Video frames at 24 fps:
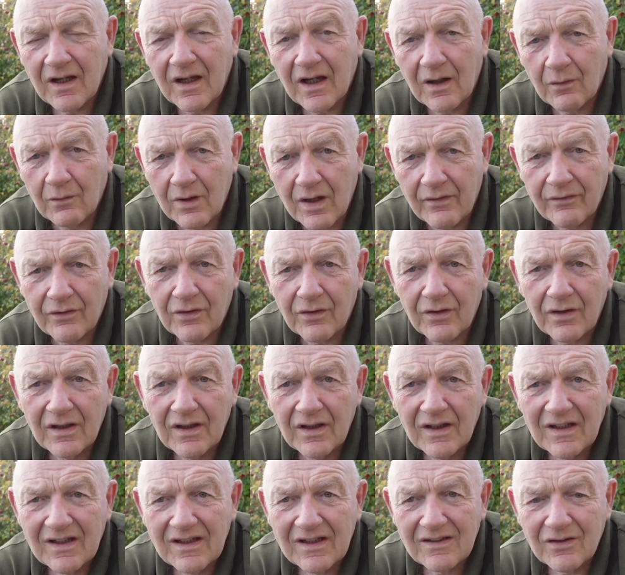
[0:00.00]
However,
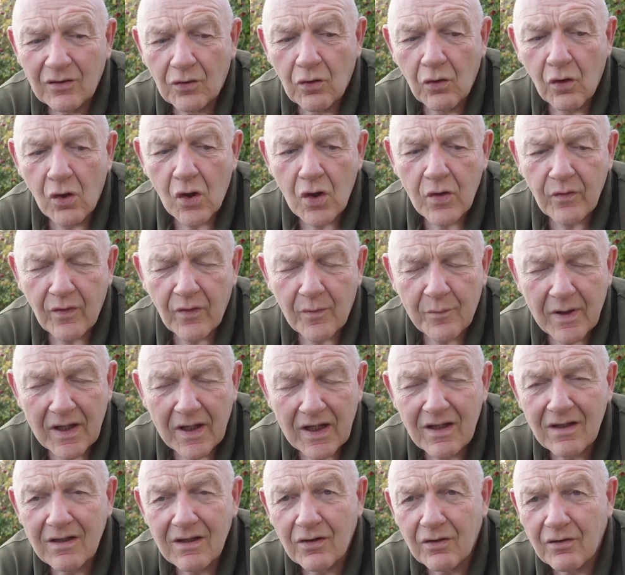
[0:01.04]
the Court of
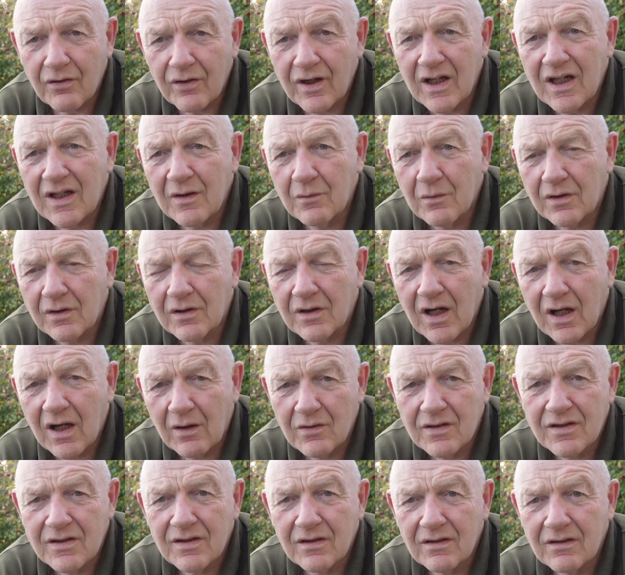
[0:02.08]
Appeal agreed with
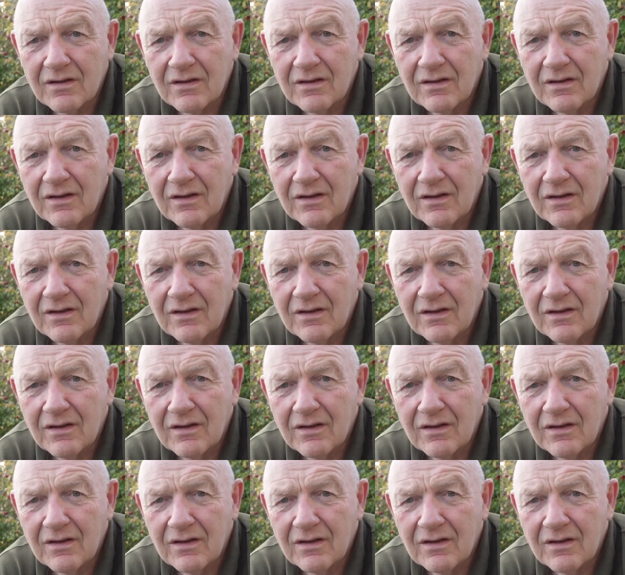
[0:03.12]
counsel